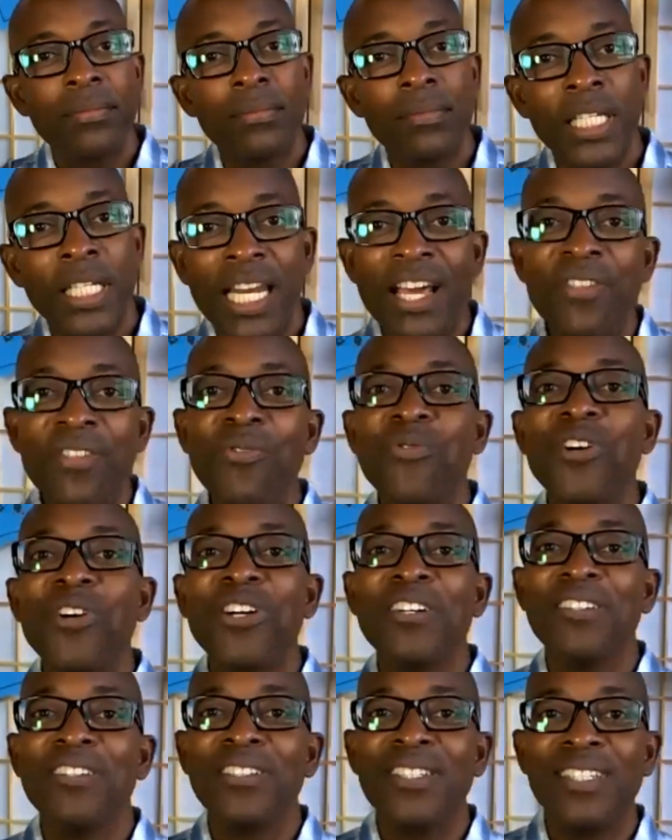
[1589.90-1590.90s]
In other
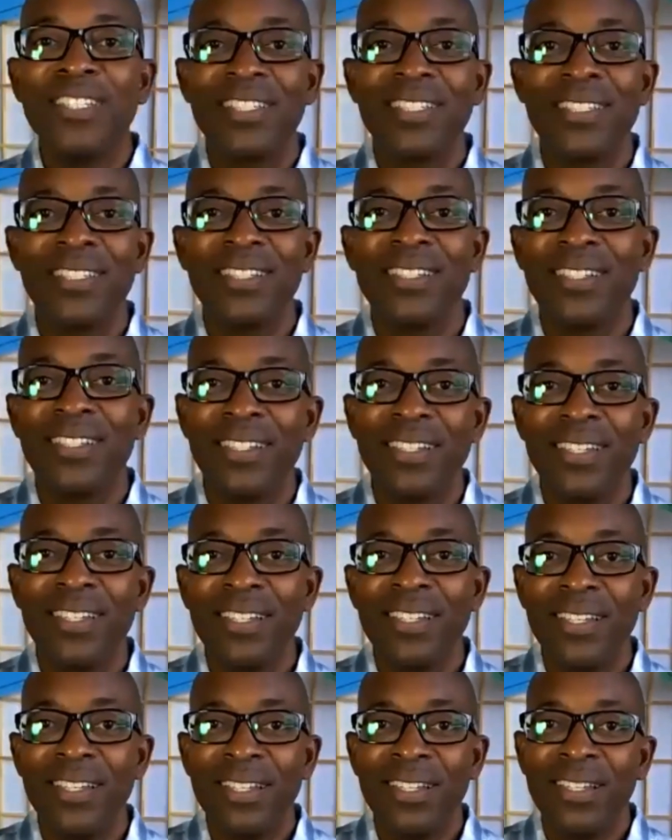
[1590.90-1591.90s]
words,
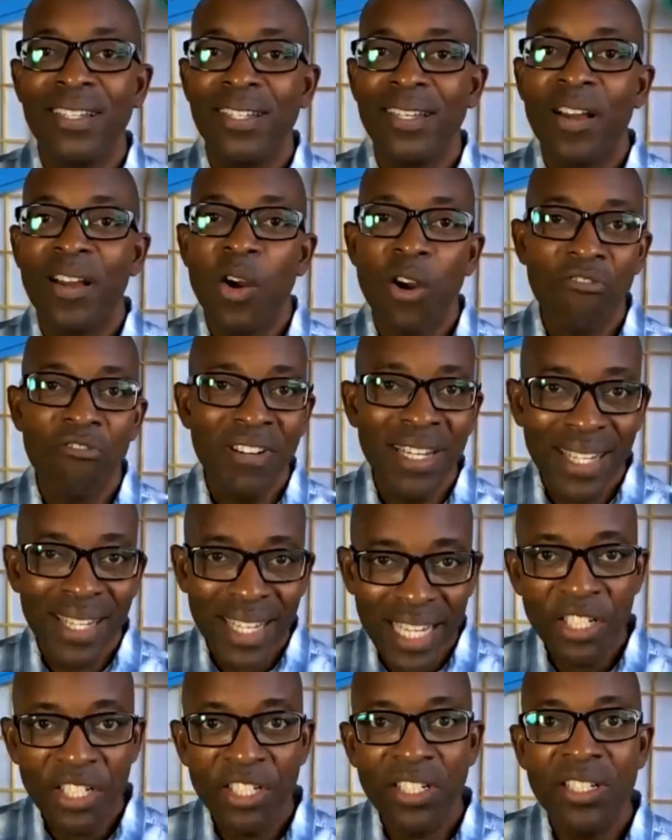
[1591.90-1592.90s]
our
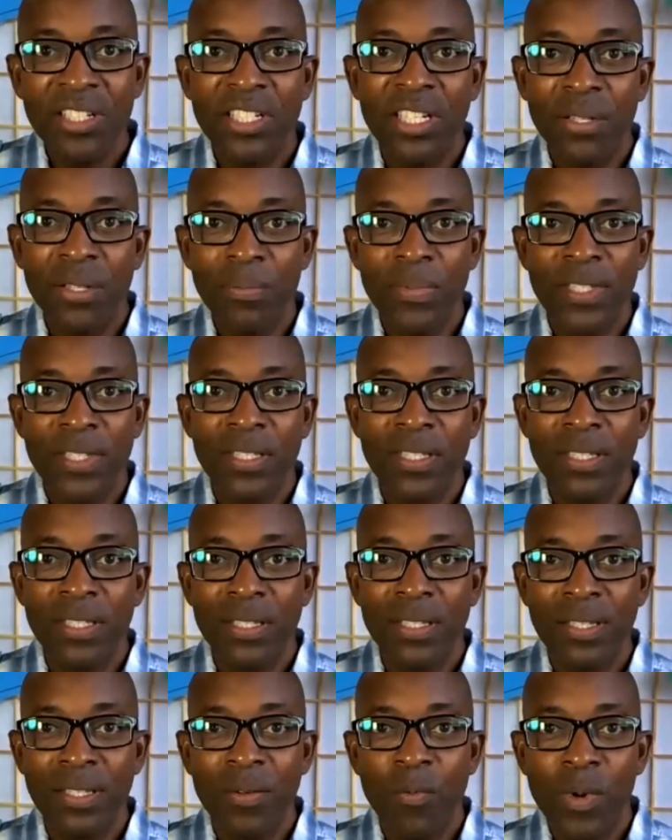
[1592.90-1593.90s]
relationships,
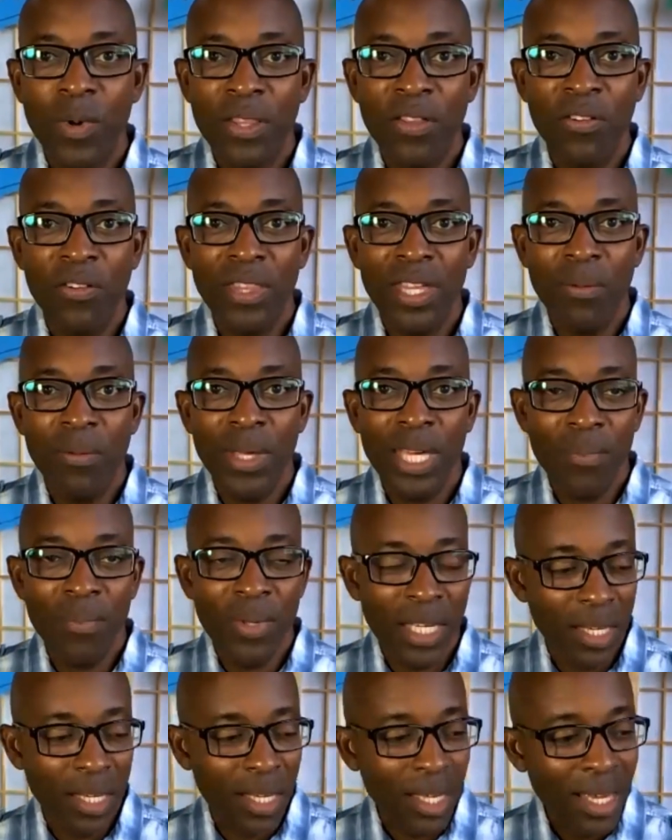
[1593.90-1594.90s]
whether they may
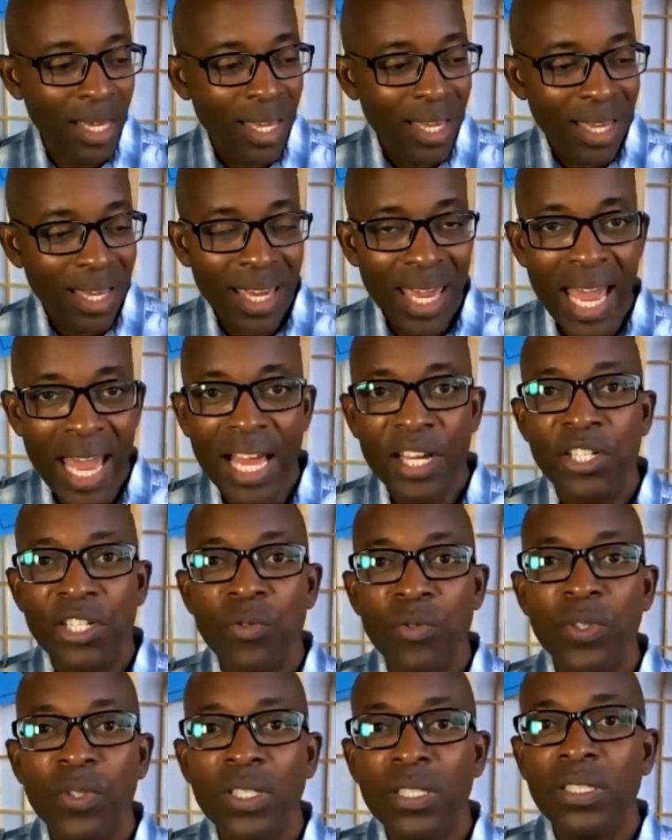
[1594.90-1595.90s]
be
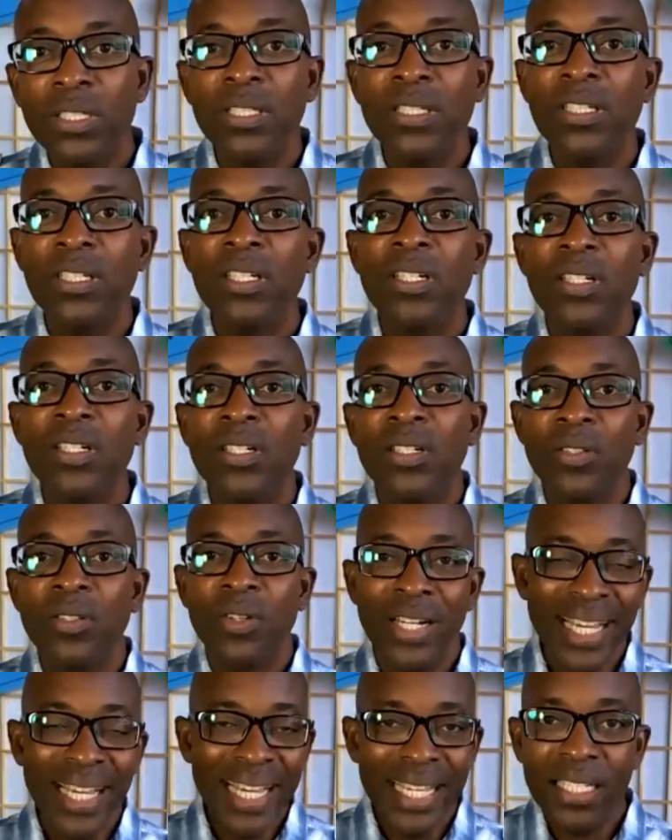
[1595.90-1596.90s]
casual
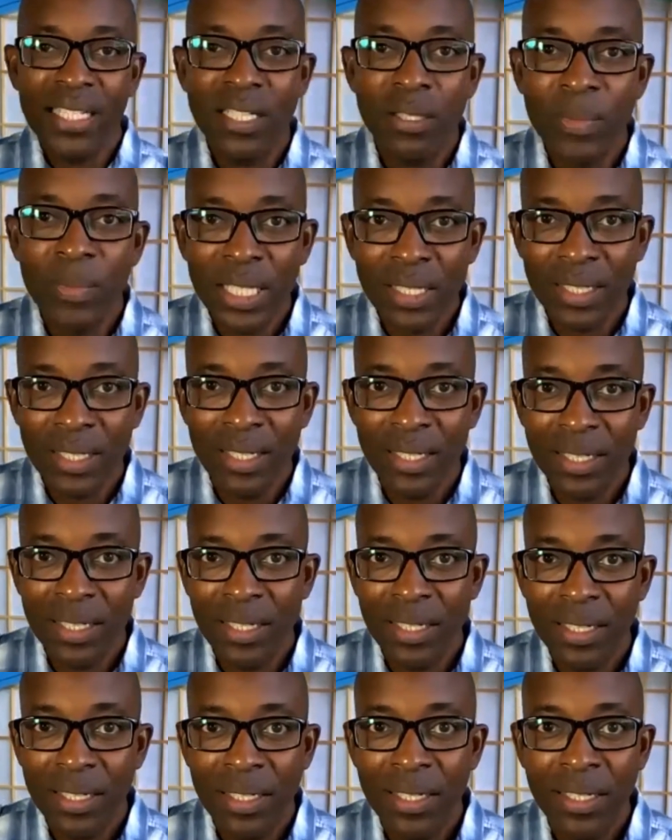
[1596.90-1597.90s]
or intimate,
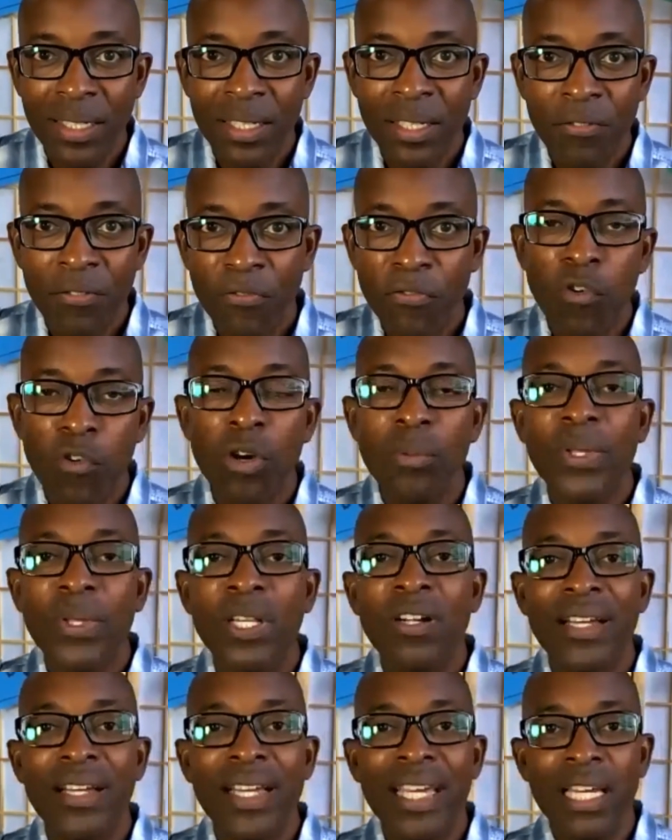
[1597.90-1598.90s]
formal
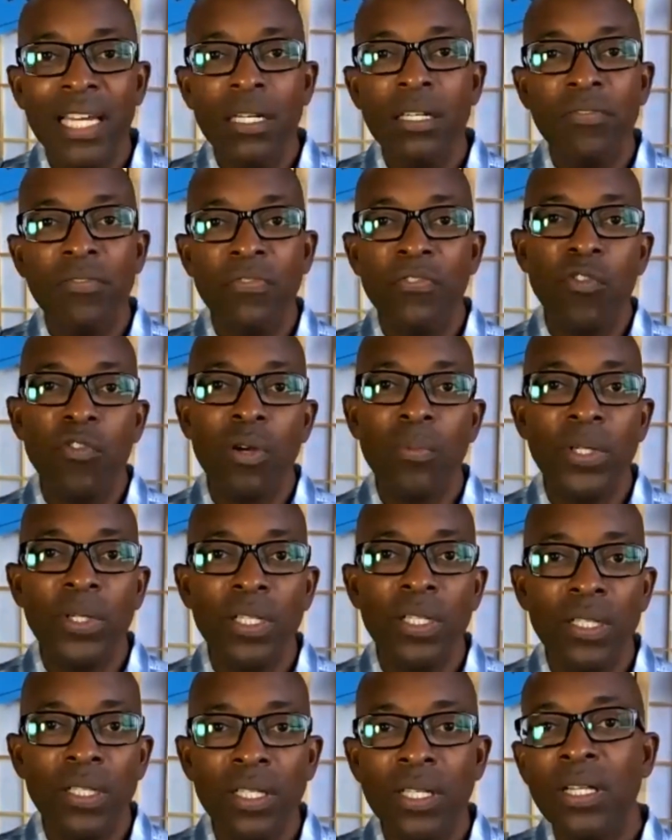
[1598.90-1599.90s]
or
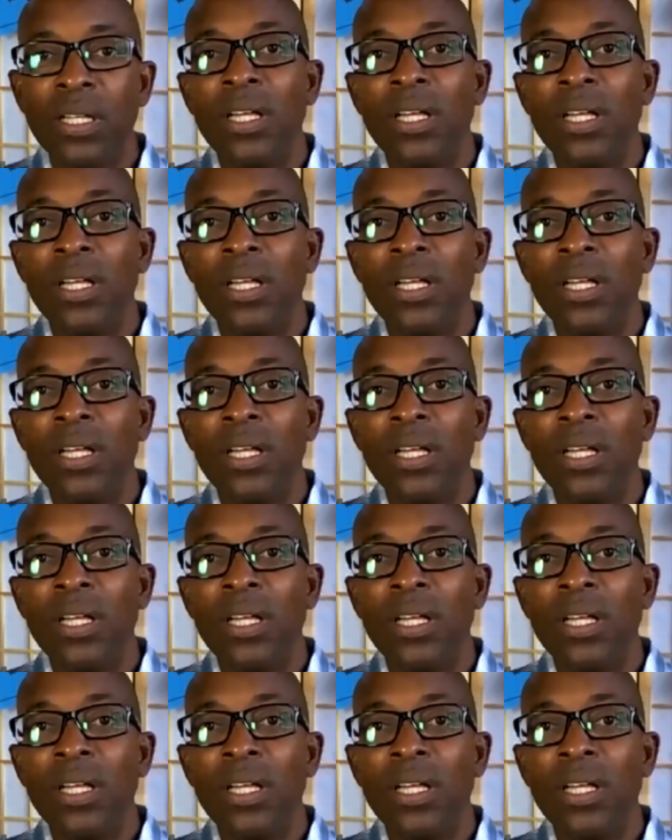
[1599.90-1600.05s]
informal,